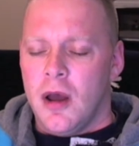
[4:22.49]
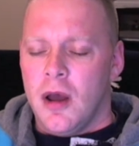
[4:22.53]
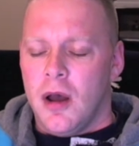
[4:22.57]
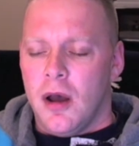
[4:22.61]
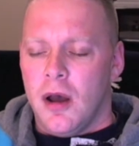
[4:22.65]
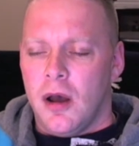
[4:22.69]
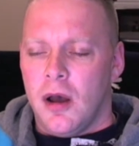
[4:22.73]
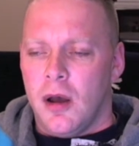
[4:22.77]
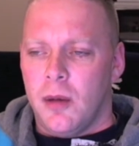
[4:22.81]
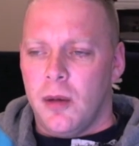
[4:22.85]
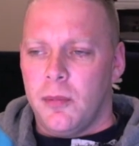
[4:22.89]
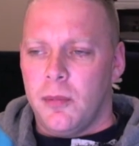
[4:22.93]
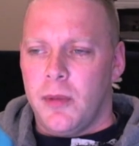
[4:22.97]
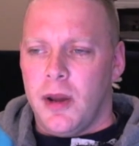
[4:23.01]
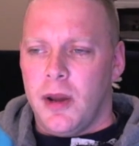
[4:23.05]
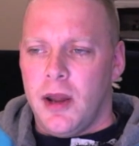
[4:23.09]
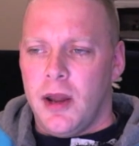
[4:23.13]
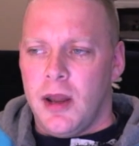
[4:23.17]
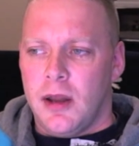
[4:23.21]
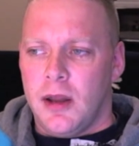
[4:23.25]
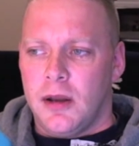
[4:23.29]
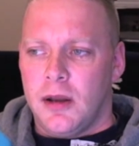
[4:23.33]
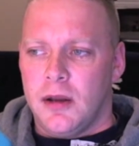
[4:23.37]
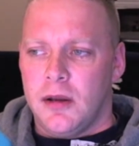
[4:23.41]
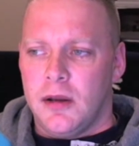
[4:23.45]

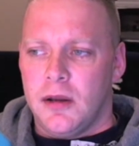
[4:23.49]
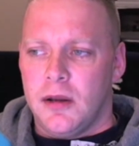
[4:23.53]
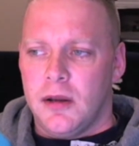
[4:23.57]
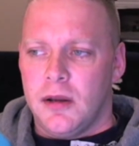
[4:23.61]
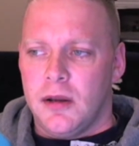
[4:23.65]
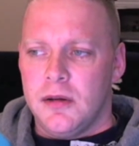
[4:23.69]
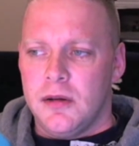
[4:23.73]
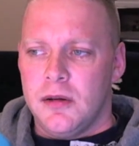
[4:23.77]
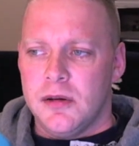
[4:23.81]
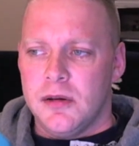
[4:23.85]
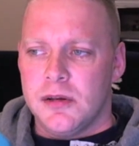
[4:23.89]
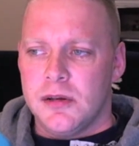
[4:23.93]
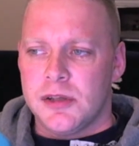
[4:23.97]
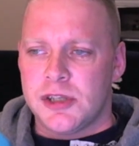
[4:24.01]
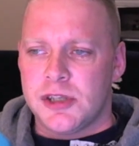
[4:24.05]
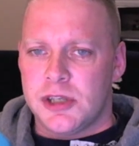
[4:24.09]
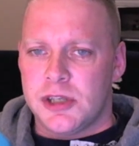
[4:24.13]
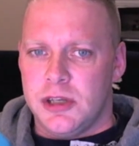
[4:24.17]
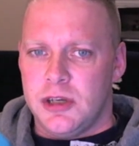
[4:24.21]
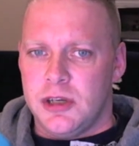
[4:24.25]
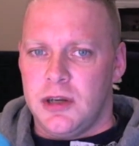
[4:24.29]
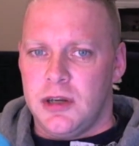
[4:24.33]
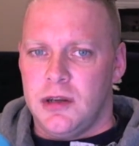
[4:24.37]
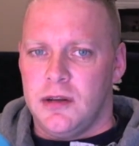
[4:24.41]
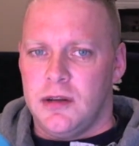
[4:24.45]
And
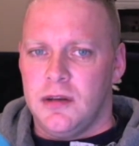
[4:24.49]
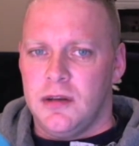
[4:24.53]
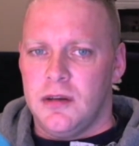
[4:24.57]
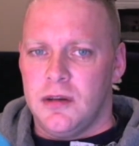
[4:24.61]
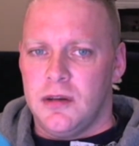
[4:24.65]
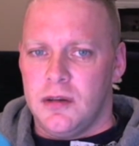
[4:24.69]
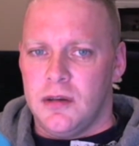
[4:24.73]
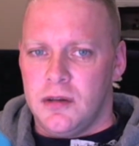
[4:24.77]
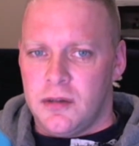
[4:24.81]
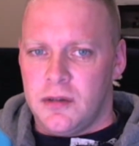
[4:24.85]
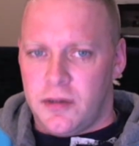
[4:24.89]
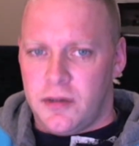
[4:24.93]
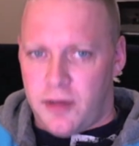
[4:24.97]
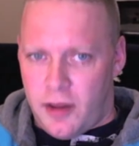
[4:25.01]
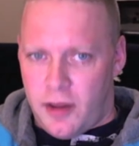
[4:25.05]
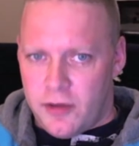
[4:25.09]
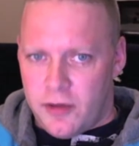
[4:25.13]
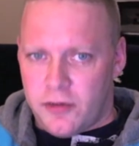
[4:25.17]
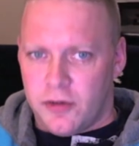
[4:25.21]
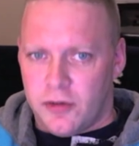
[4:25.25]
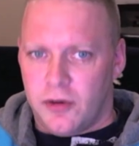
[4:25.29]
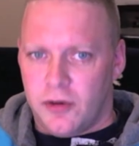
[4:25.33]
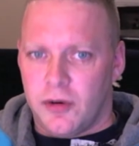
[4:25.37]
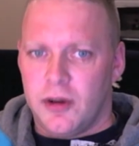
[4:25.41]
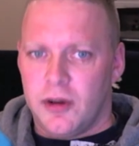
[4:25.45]
she
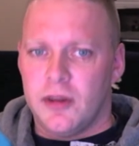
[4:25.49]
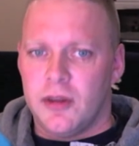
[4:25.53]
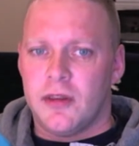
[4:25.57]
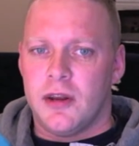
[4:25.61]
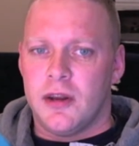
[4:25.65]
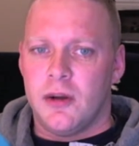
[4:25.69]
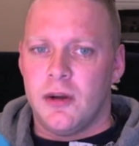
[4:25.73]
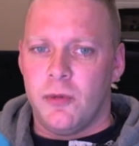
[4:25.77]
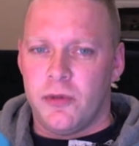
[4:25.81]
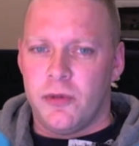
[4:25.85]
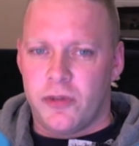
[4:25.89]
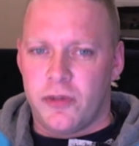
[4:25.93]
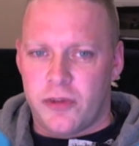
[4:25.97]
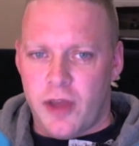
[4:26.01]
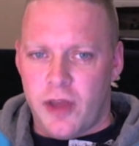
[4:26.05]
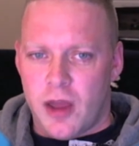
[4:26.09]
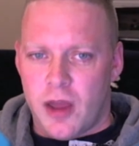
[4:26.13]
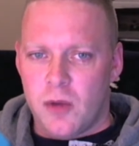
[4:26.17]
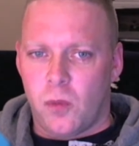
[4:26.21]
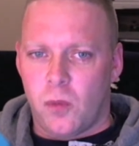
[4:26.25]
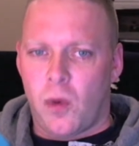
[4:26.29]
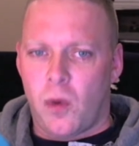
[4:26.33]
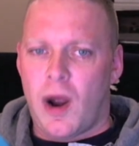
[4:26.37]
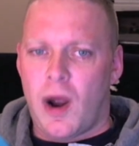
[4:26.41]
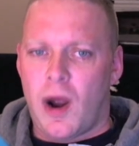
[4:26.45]
does agree that it was
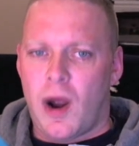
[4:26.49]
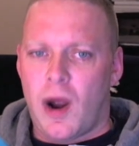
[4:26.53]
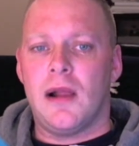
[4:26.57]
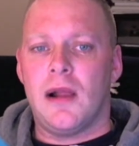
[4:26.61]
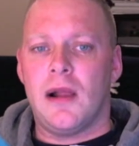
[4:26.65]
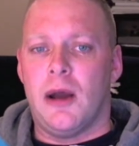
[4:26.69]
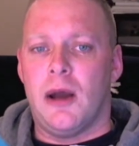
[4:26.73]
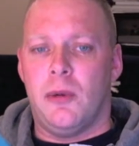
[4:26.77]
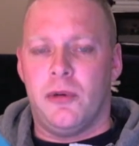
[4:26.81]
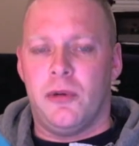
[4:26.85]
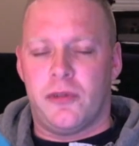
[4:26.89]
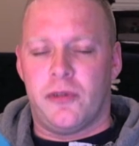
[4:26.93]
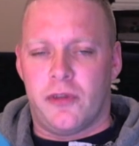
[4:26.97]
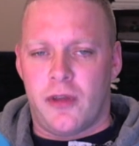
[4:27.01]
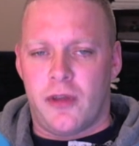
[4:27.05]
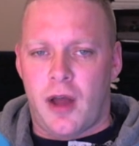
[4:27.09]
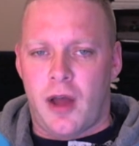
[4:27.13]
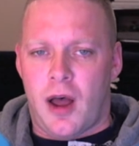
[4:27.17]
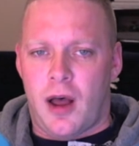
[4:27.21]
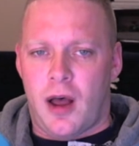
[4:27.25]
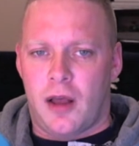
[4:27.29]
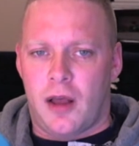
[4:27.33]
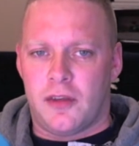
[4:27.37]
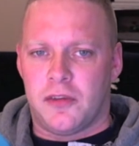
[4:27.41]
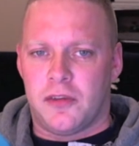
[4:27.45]
done while I was in the
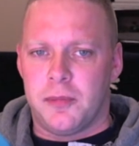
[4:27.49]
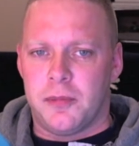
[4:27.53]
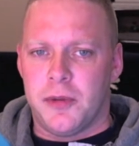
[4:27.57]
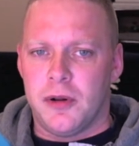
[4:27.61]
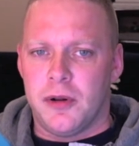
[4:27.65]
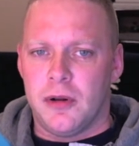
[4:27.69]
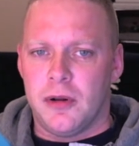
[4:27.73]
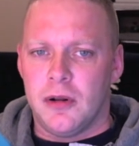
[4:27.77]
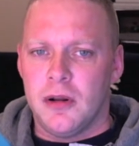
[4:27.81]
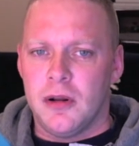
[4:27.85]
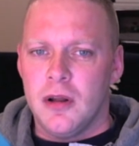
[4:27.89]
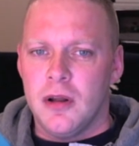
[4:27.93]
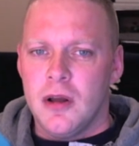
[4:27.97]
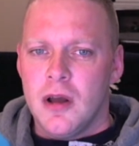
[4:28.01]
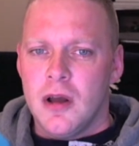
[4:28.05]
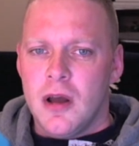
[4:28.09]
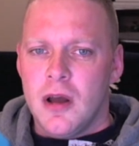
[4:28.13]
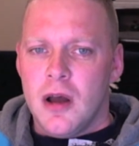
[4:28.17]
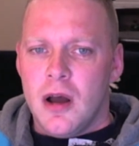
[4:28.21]
hospital,